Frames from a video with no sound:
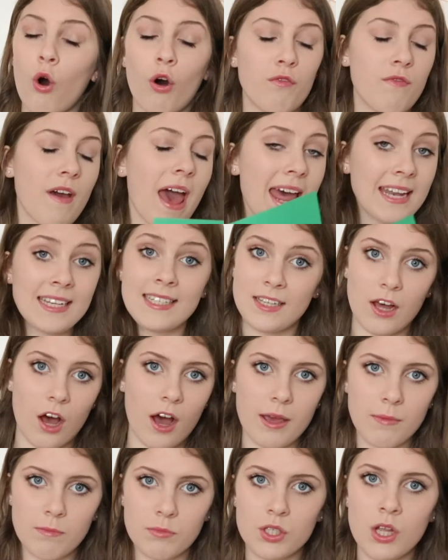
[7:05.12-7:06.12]
of
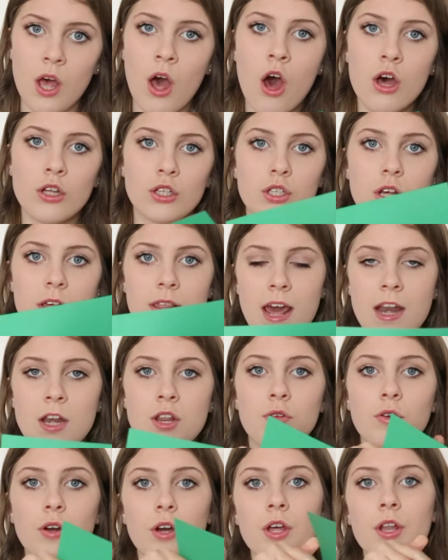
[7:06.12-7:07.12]
enzymes. So then
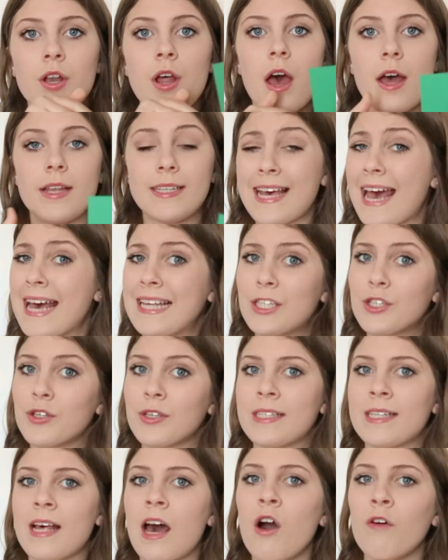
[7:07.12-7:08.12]
you can test
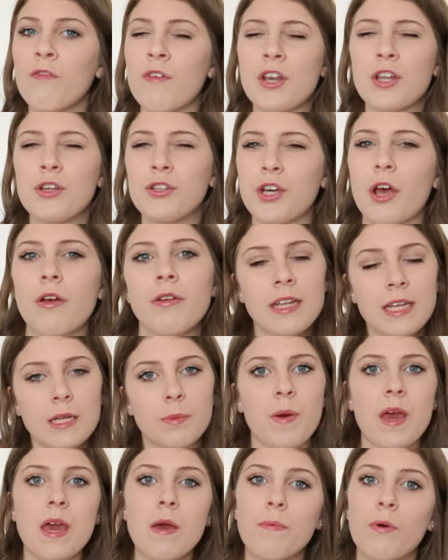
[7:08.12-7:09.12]
yourself, and you don't need
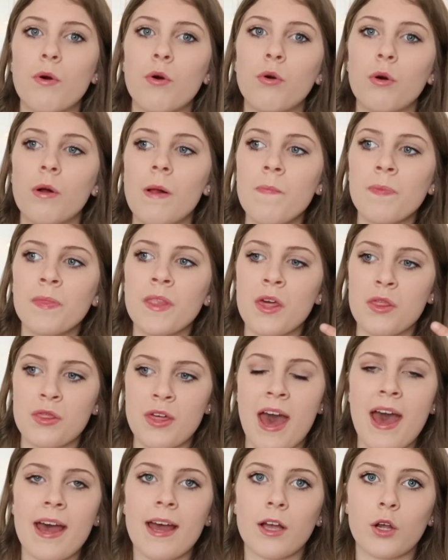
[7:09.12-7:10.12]
people
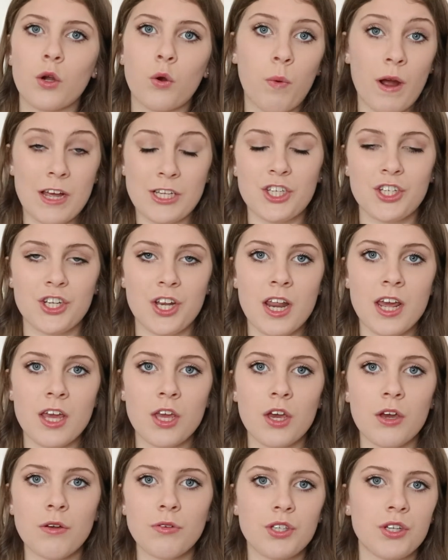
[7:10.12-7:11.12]
there questioning
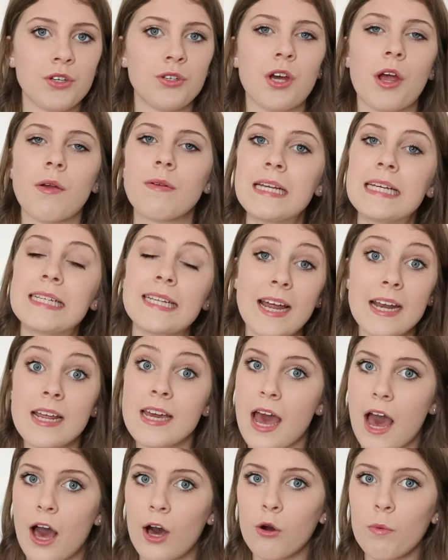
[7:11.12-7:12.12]
you, so you don't need any
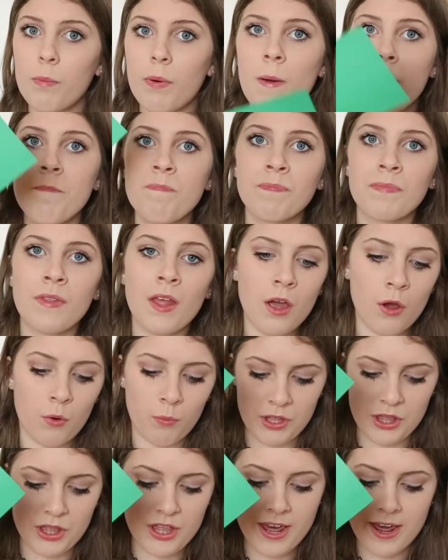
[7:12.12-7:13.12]
help
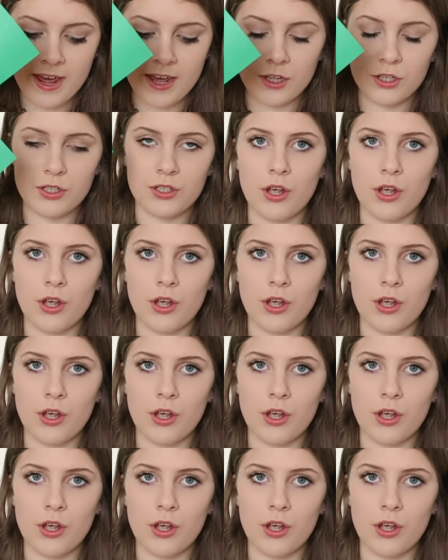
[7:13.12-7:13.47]
with these.